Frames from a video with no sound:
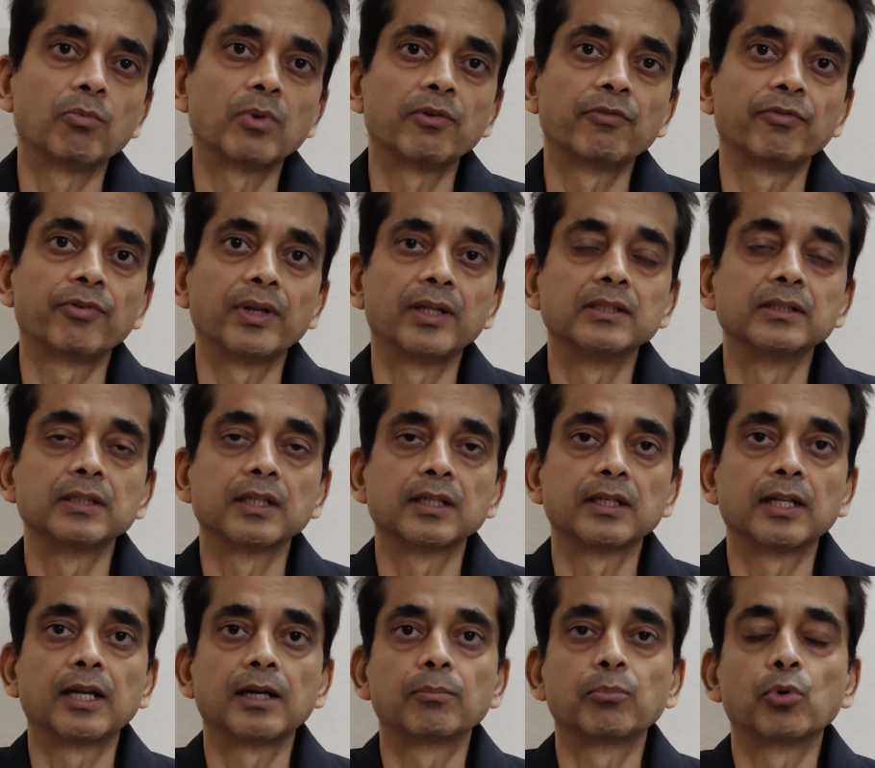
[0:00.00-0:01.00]
my friends
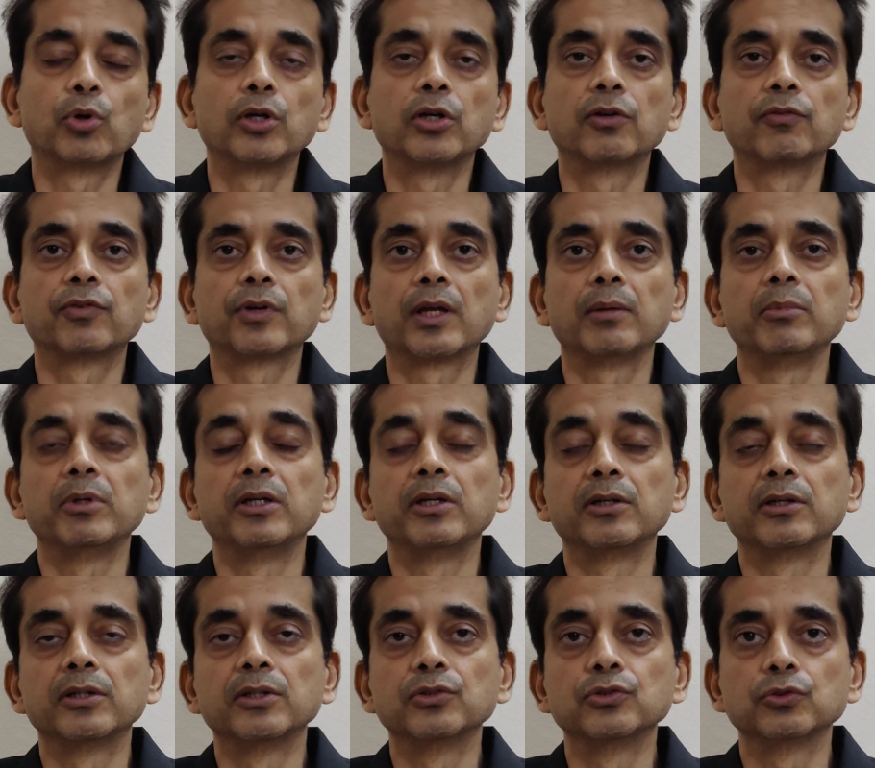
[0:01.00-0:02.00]
at that point of time
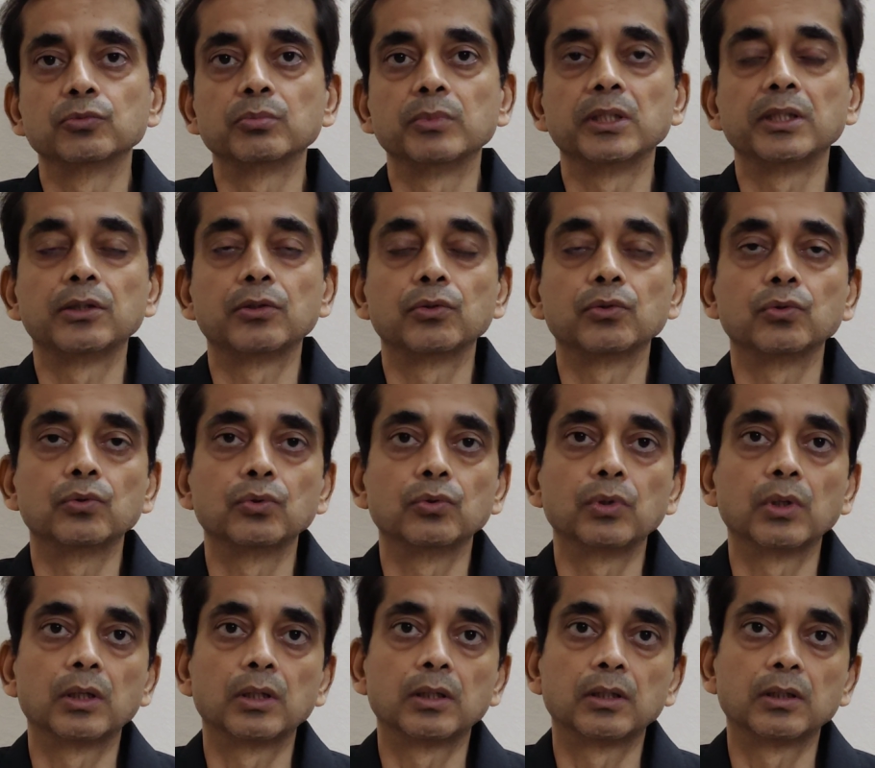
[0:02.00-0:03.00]
introduced me to